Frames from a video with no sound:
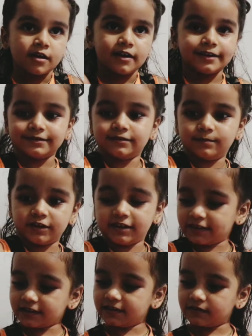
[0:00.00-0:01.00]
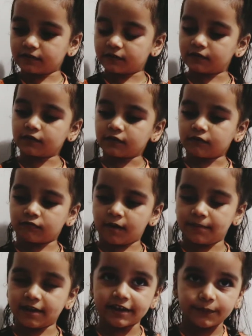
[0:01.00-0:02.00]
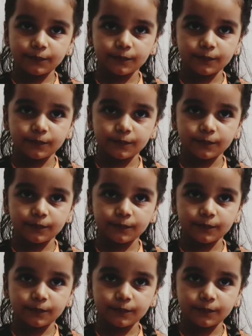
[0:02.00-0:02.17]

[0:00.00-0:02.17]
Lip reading: And put it. Crumple it.